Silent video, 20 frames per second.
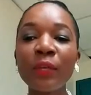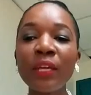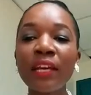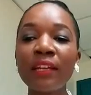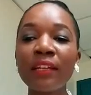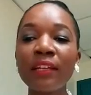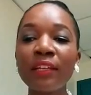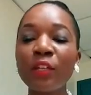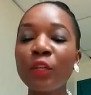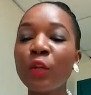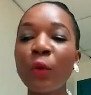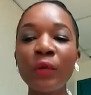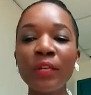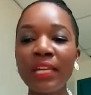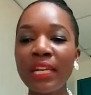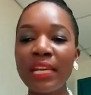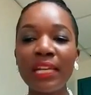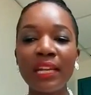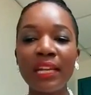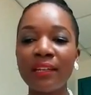you
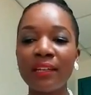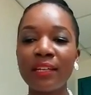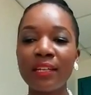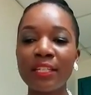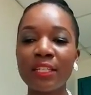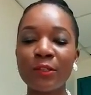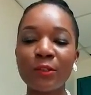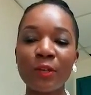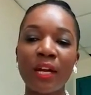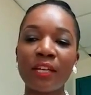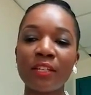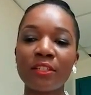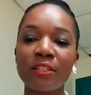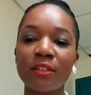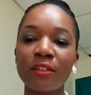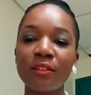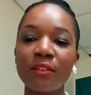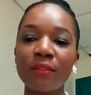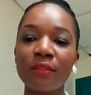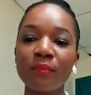don't need any
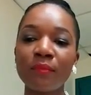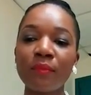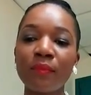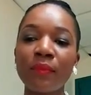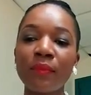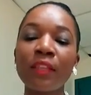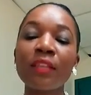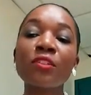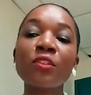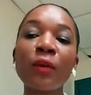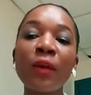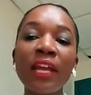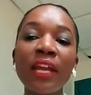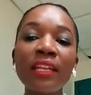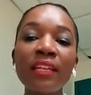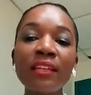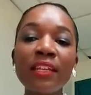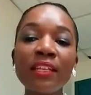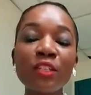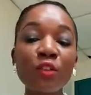distraction. So
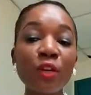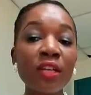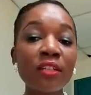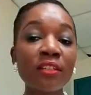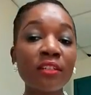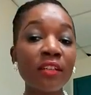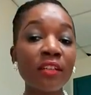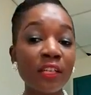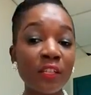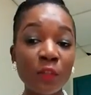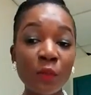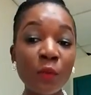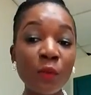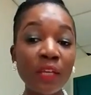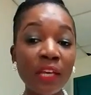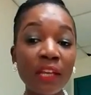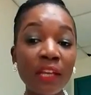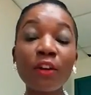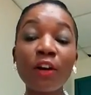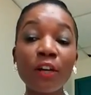any distraction that you
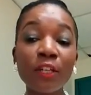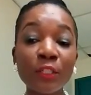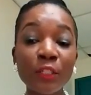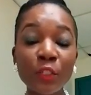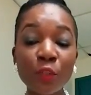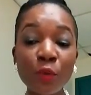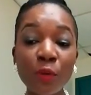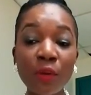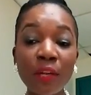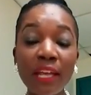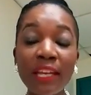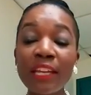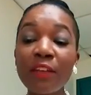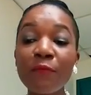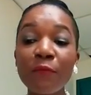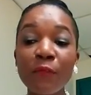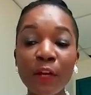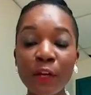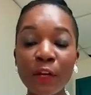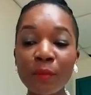can control, any
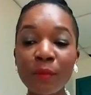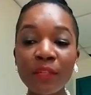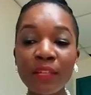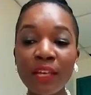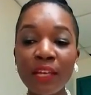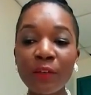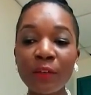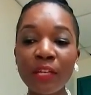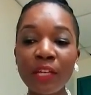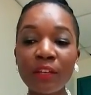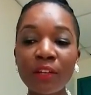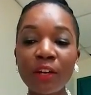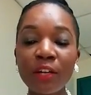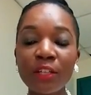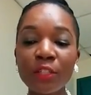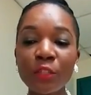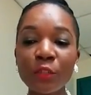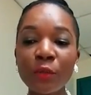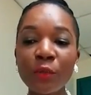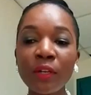variable that you can
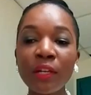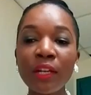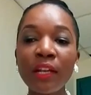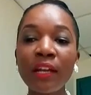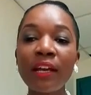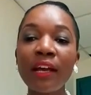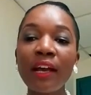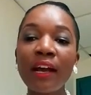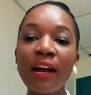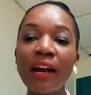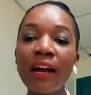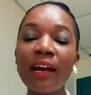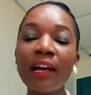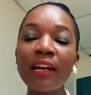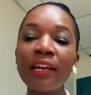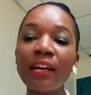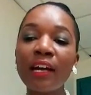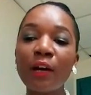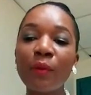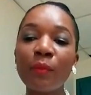control,
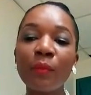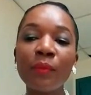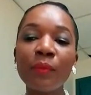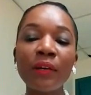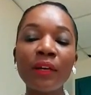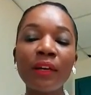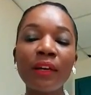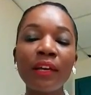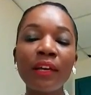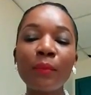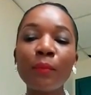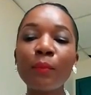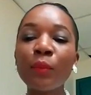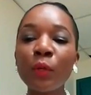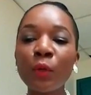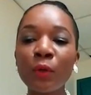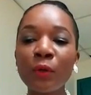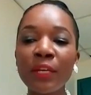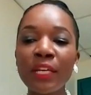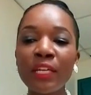I am
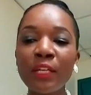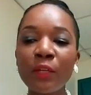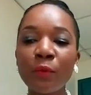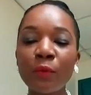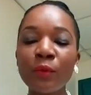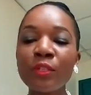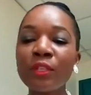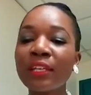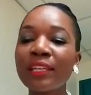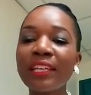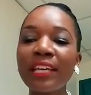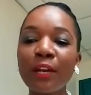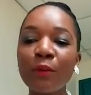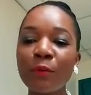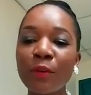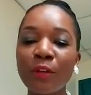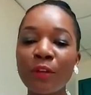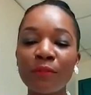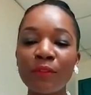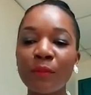imploring you to get
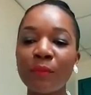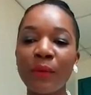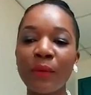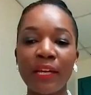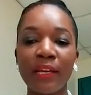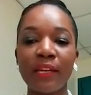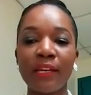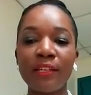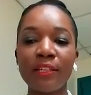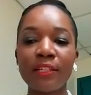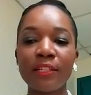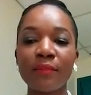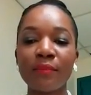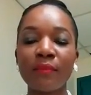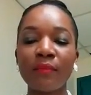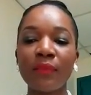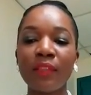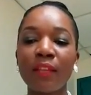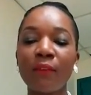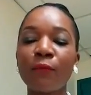rid of the baggage.
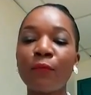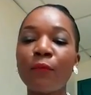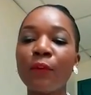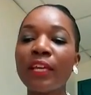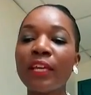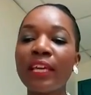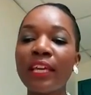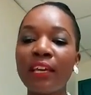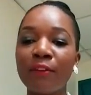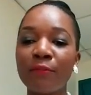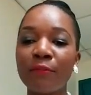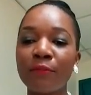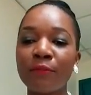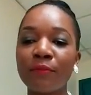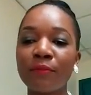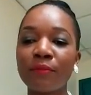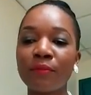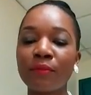Forgive.